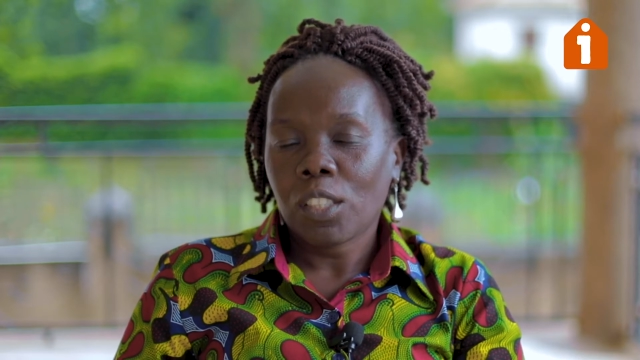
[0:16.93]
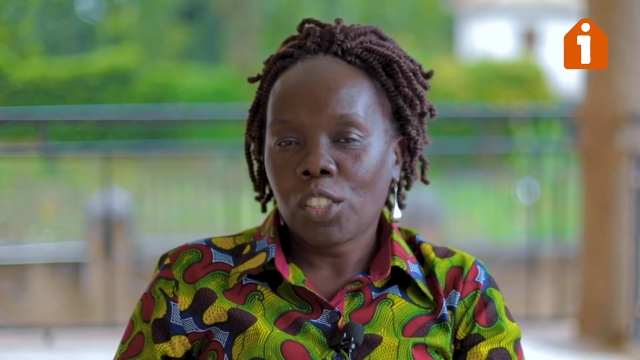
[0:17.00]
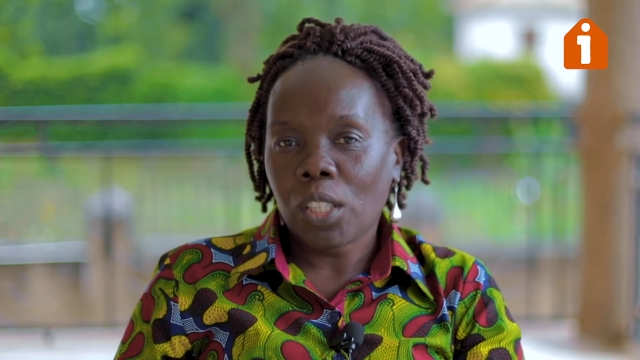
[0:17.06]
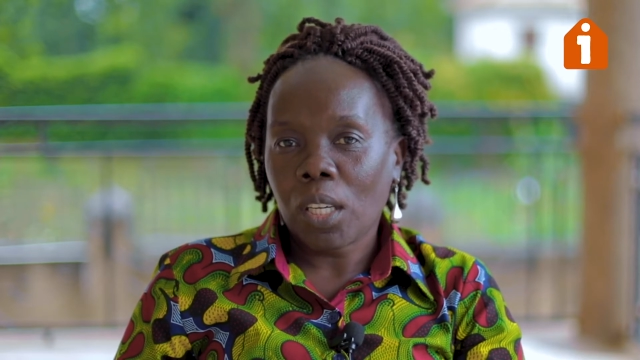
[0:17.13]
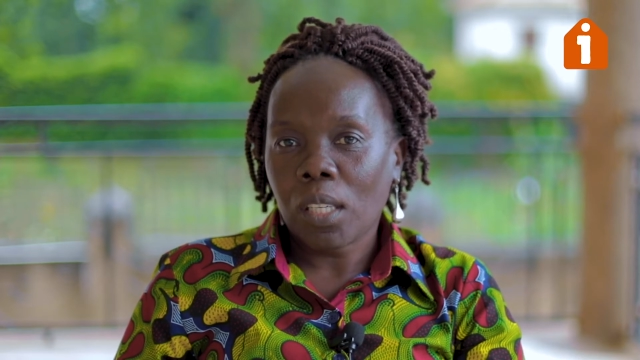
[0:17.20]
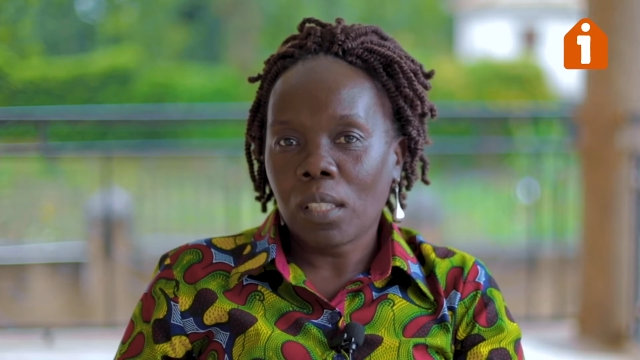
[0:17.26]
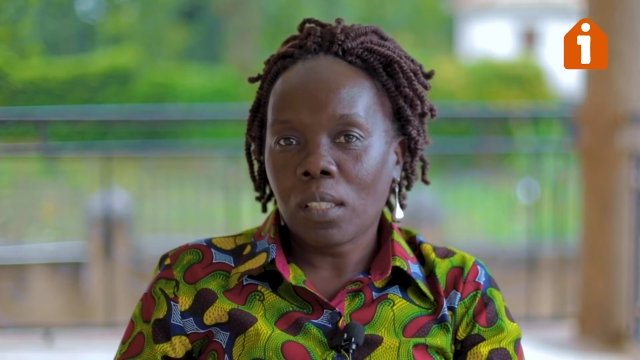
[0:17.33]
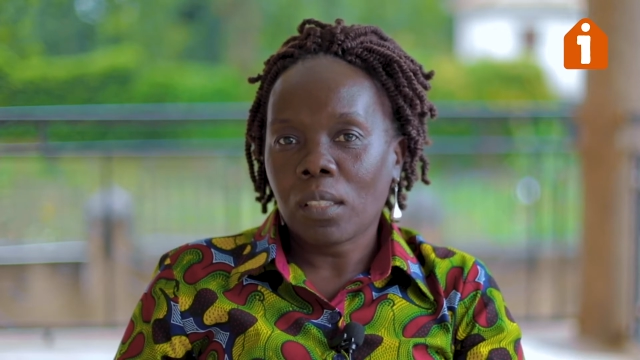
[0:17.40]

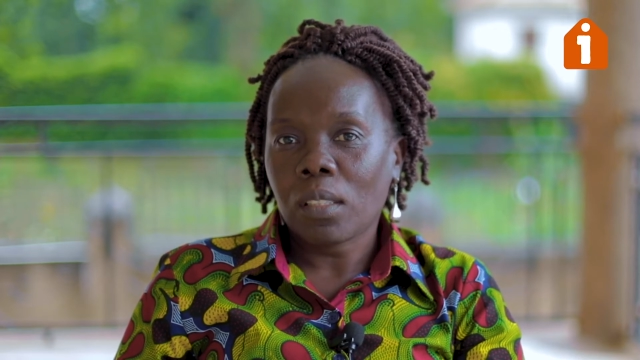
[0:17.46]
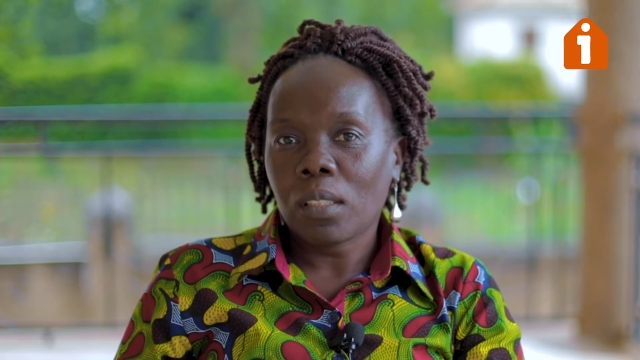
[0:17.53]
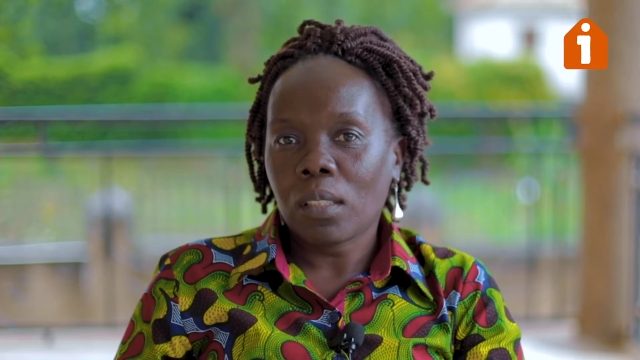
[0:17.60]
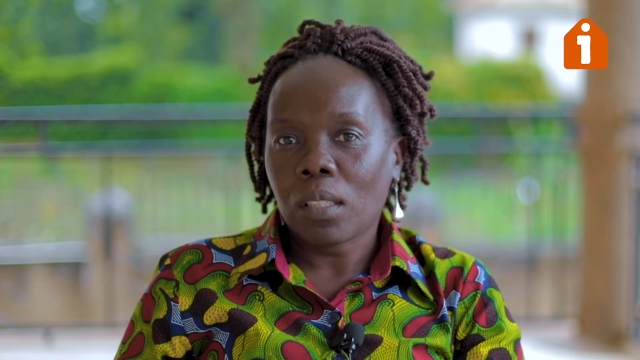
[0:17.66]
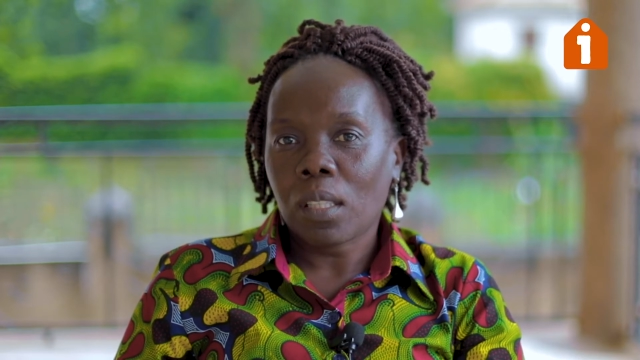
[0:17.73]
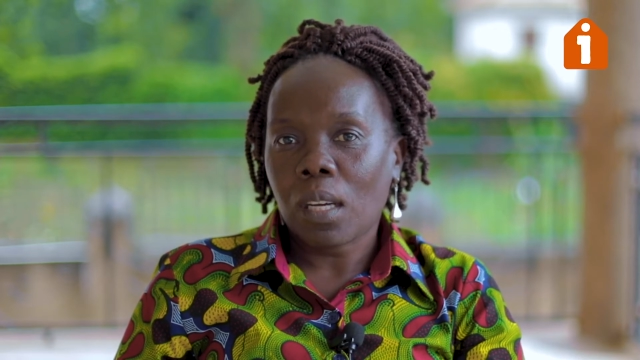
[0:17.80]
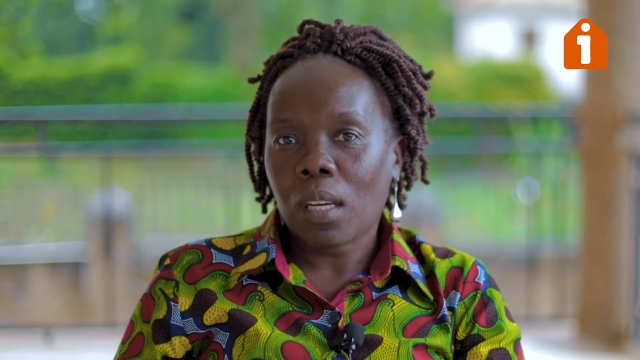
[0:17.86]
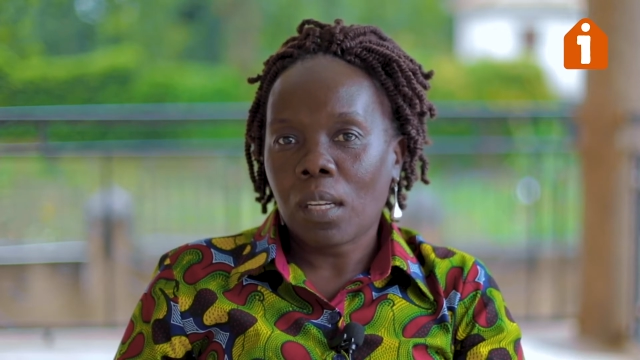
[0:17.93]
child
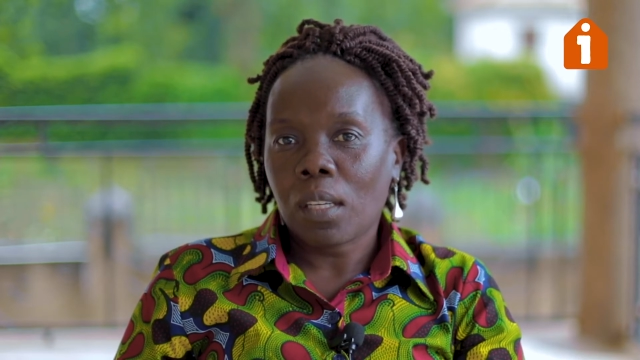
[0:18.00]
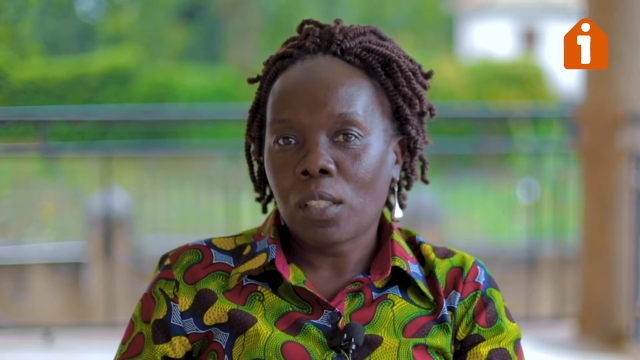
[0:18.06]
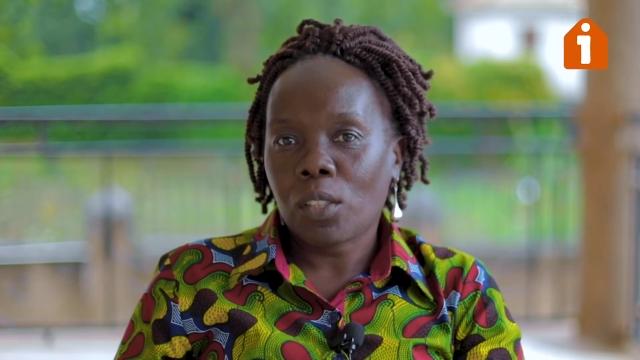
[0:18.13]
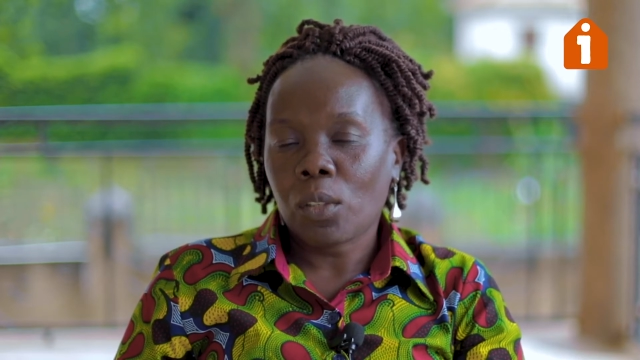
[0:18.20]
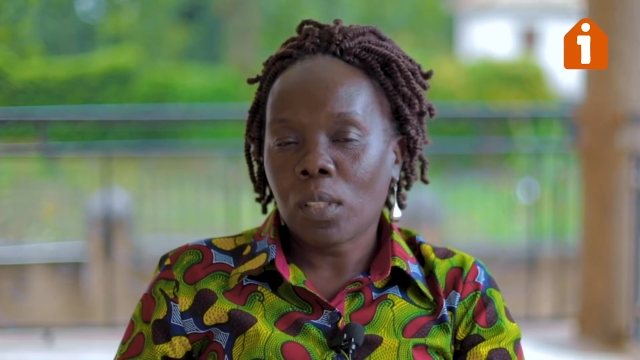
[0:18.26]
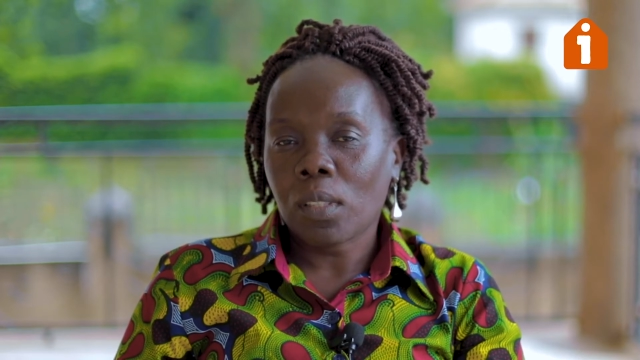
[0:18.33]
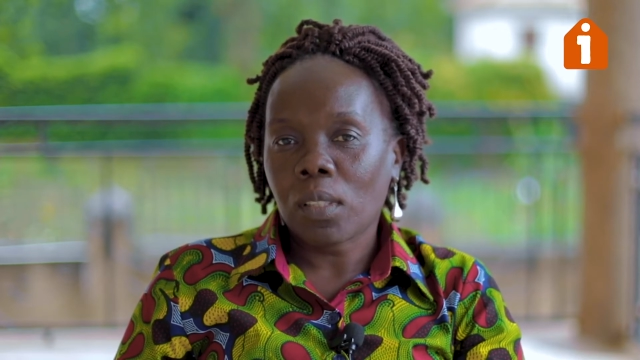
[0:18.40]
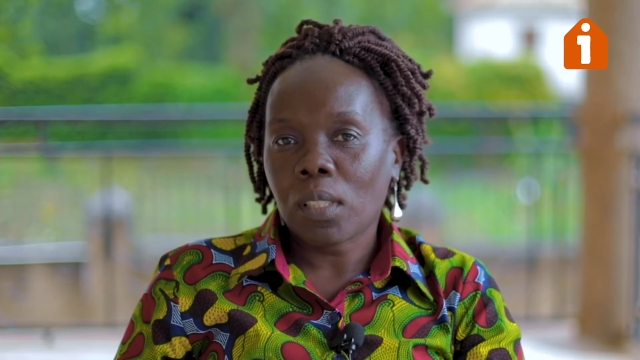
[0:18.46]
and
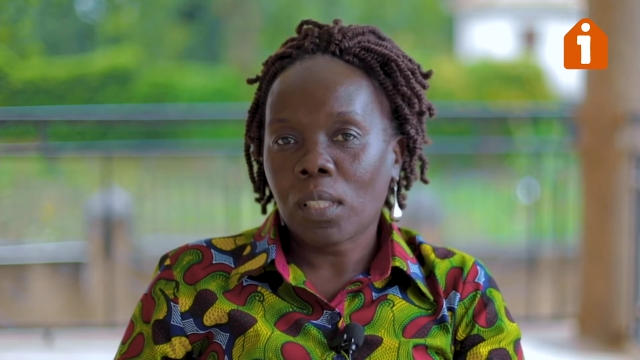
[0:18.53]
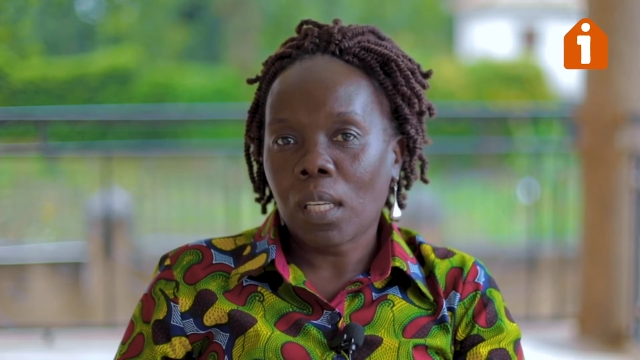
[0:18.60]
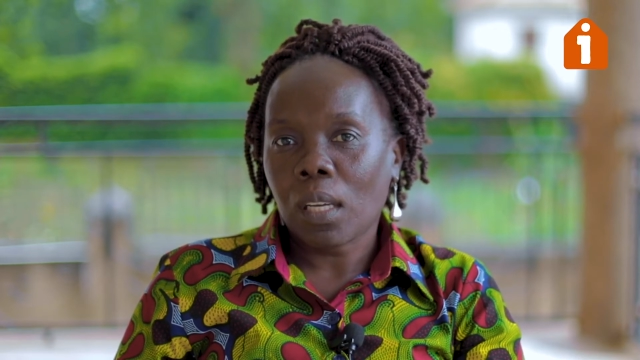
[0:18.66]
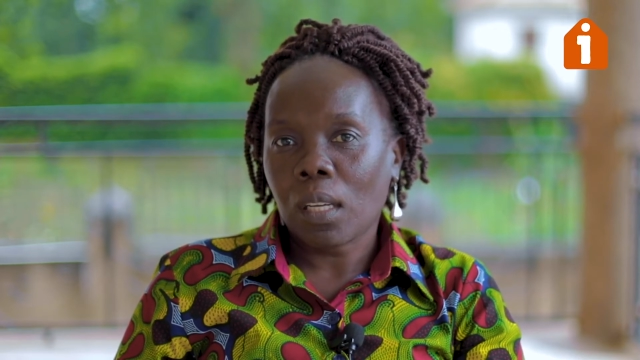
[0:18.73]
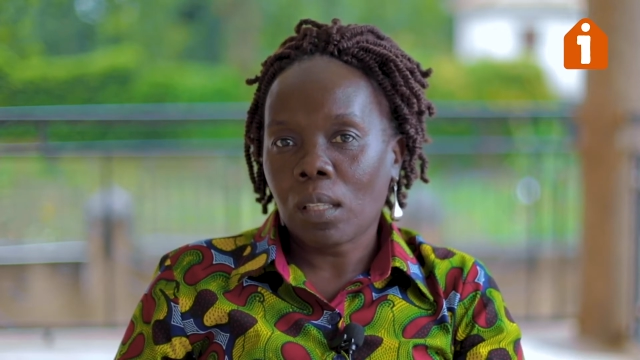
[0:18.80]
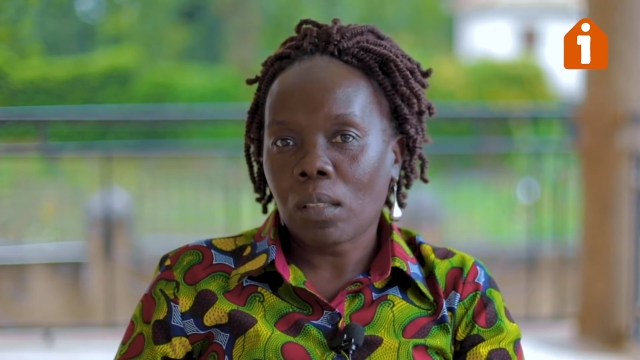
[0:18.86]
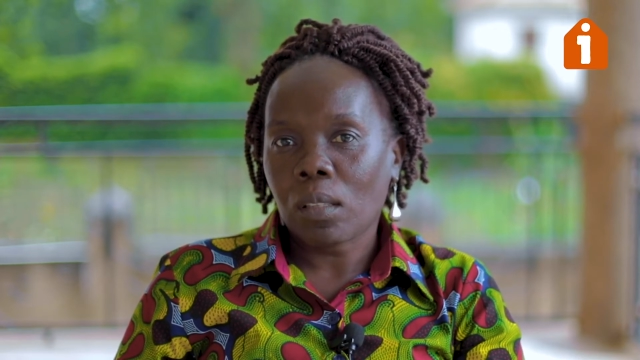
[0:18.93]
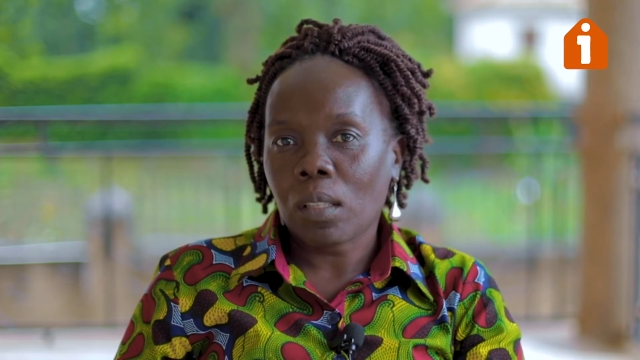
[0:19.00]
adolescent
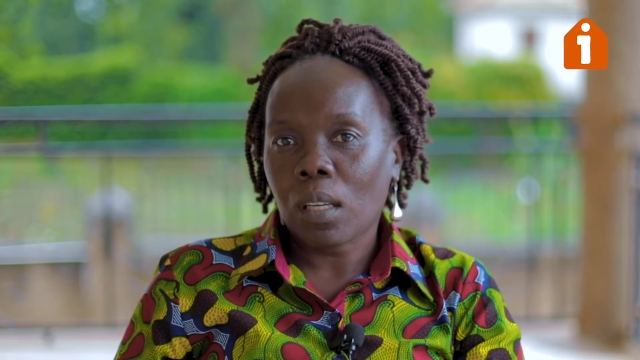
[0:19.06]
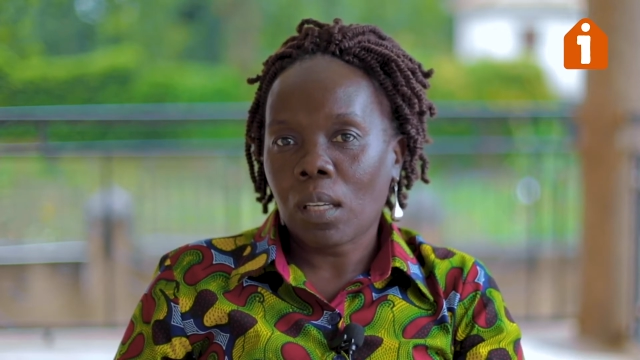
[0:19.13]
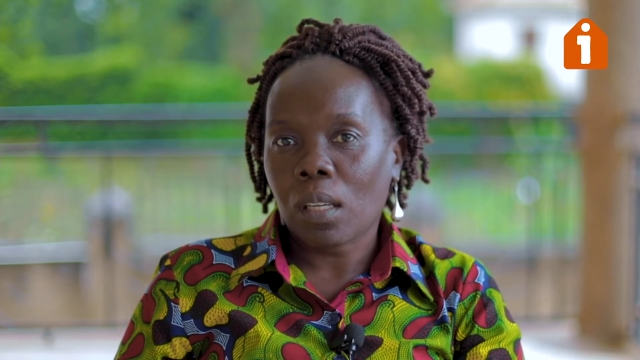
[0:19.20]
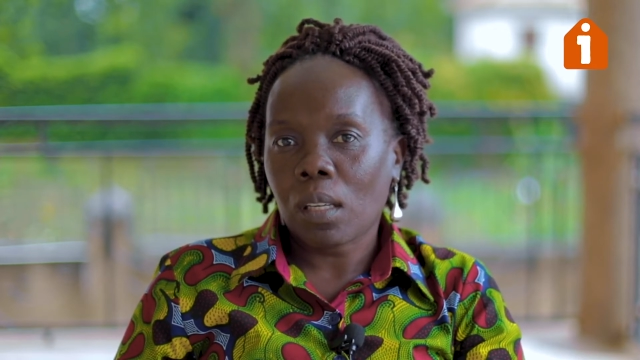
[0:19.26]
health